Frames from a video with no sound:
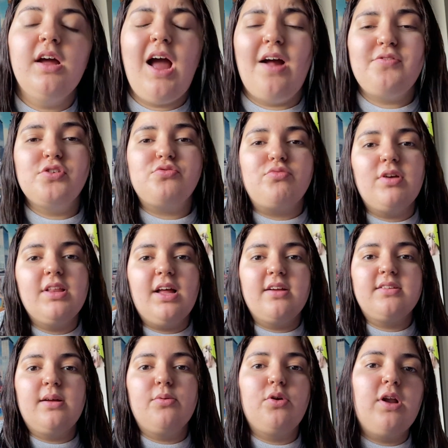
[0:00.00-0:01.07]
I've just
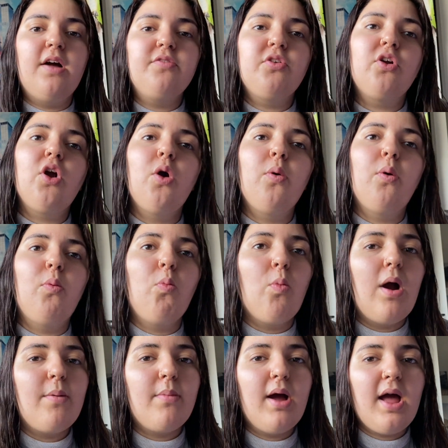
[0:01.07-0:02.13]
realised I'm going to have to go and
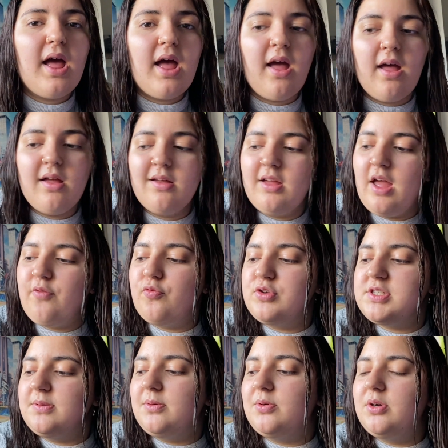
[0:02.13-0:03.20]
wet my hair every
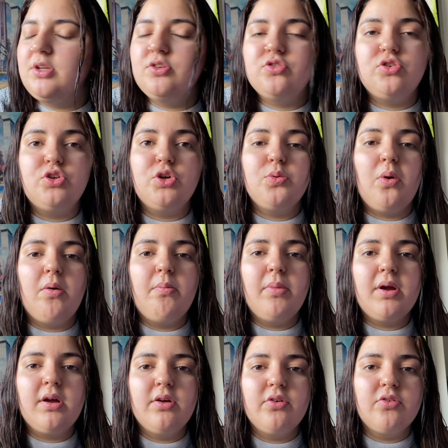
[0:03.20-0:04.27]
time I want to use a new one
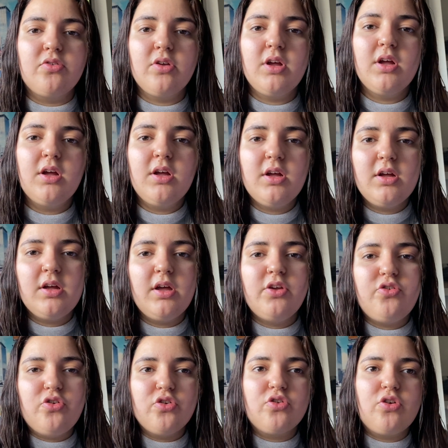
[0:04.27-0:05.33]
because it's
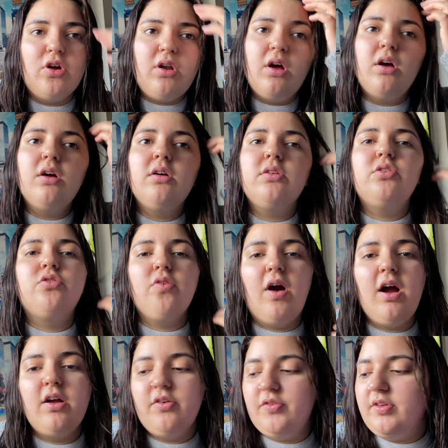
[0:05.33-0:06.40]
just going to
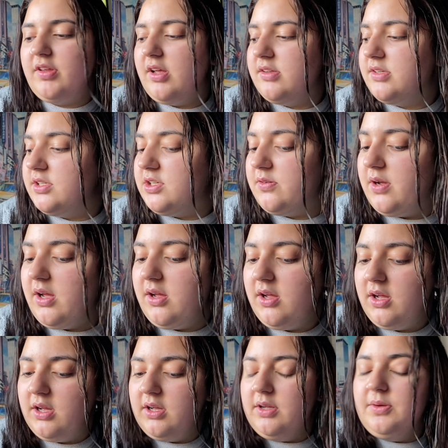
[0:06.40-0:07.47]
dry obviously as I do it.
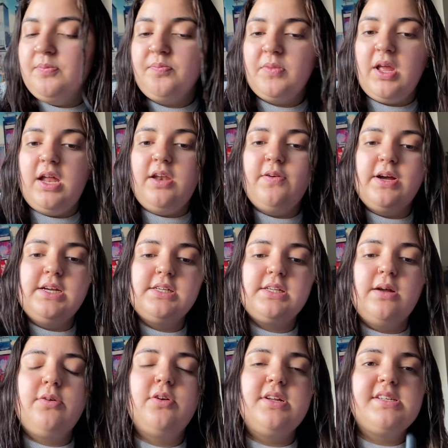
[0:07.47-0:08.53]
Anyways,
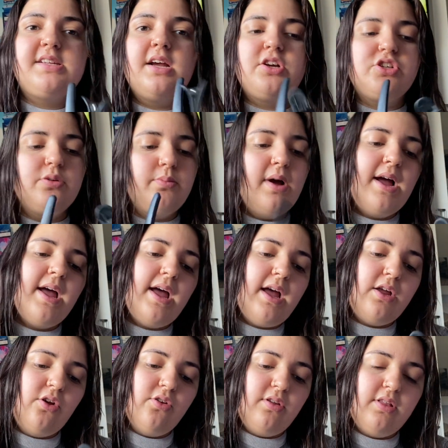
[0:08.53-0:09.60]
I'm going to section my hair
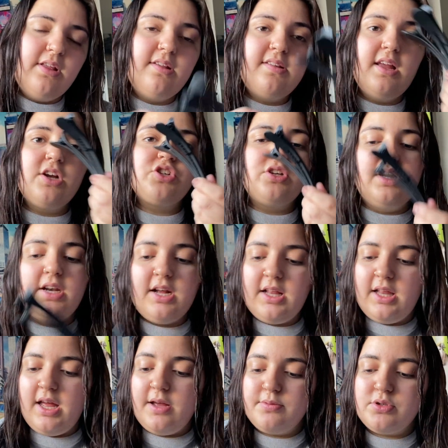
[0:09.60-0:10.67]
using this sectioning clip.